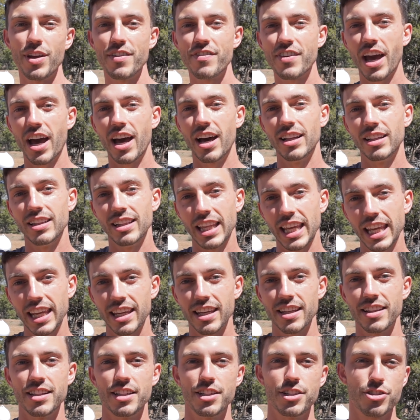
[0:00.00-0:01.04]
we've got a link
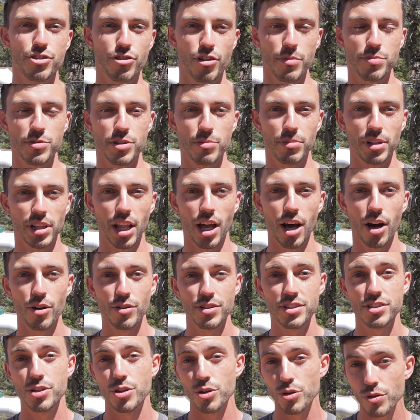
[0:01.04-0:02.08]
in the description below
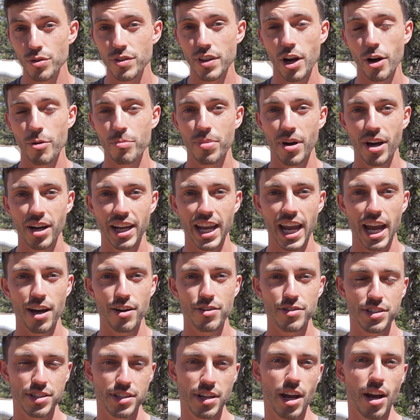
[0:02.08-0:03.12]
to their
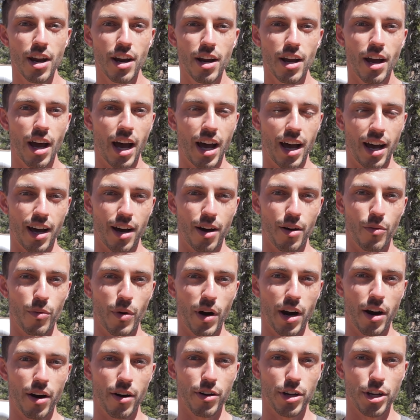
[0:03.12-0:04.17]
bunkhouse
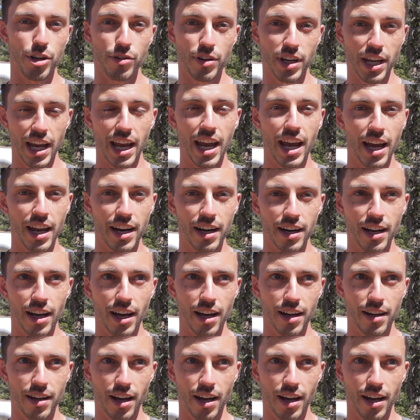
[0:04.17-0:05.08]
where you can,